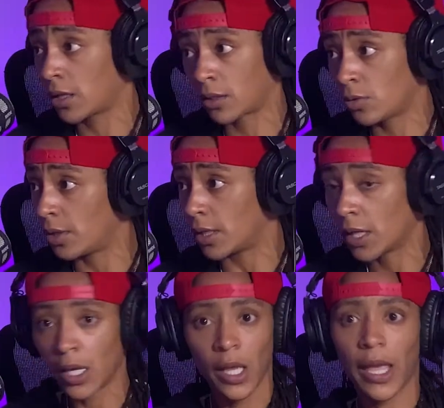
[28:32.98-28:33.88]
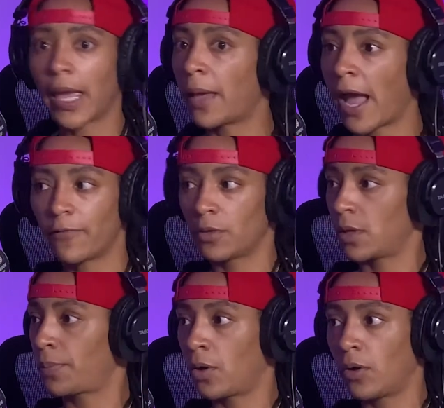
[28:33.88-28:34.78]
included, and have them
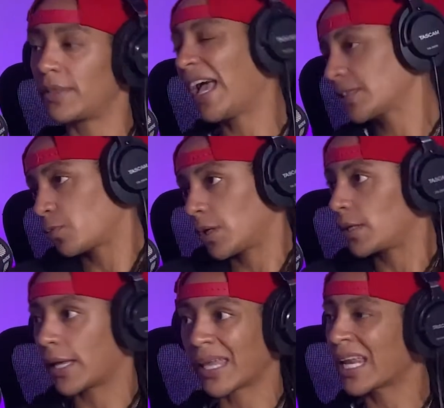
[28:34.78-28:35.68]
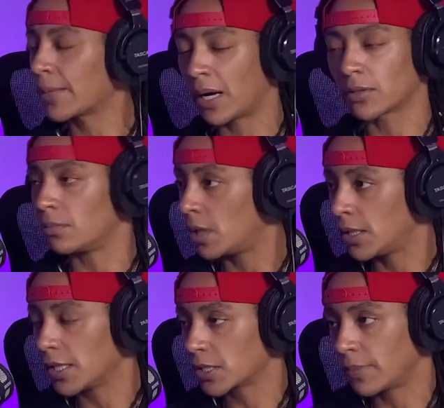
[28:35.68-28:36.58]
employed. That's what, like, it ain't about the
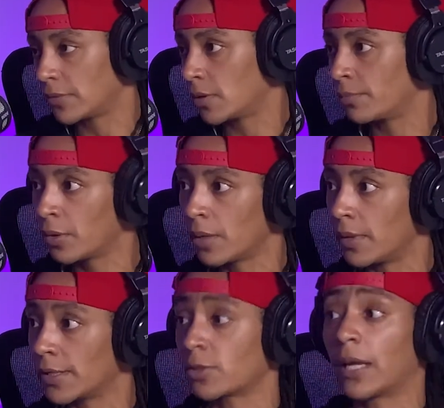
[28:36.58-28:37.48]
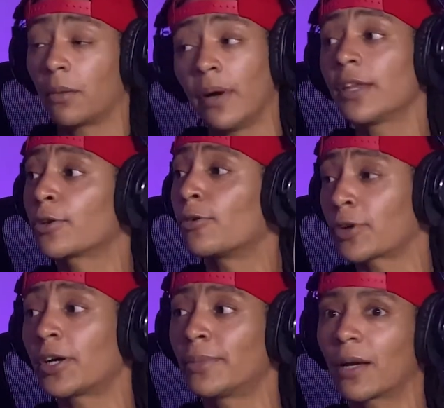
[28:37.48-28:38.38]
money, it's about the employment. So now the money gonna
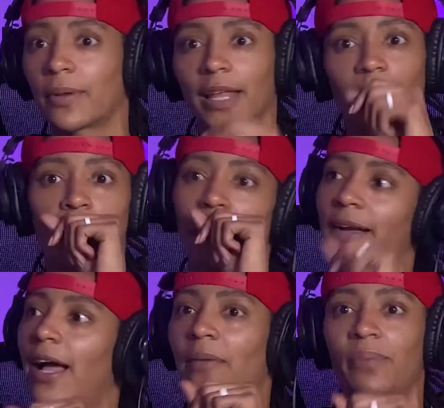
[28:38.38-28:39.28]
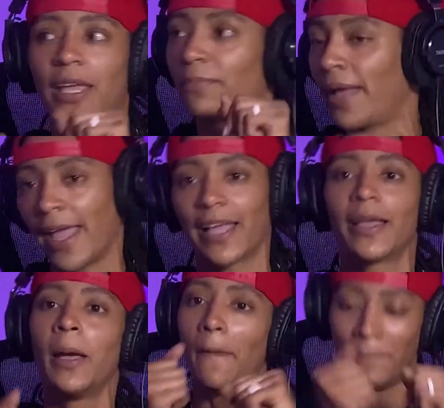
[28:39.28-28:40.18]
come, they'll be like, oh my God, big bag,
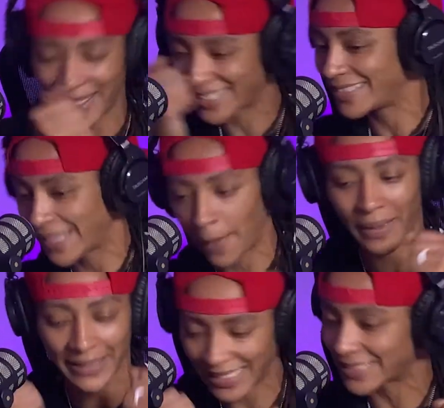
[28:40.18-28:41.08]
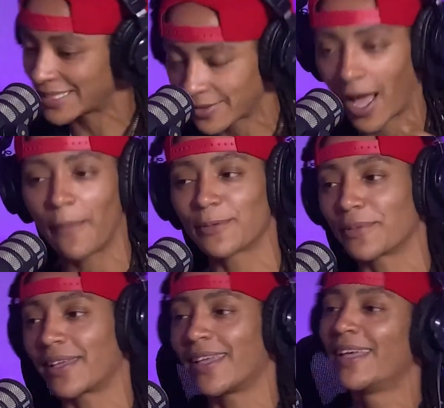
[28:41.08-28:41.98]
busting down Balenciaga. Nah, I'm just
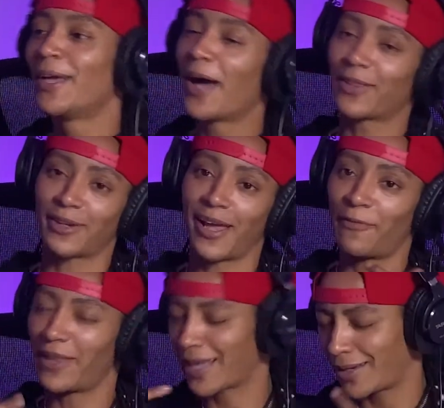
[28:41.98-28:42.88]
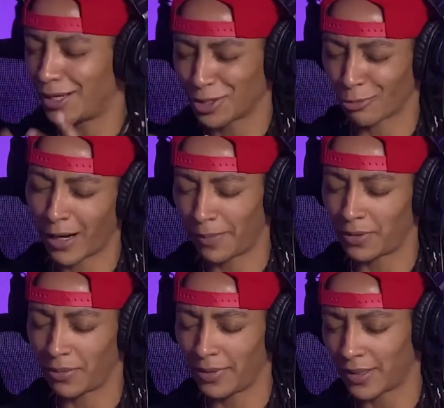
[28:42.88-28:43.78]
playing. I feel like I needed to rap a
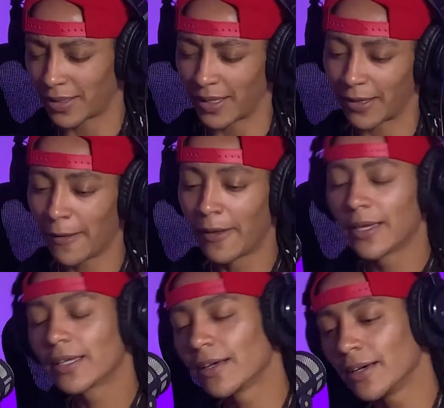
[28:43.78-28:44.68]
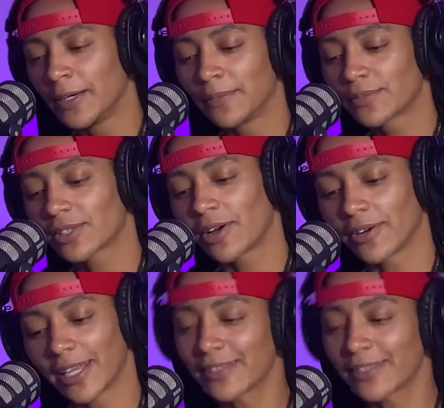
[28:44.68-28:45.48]
little bit, like, sorry.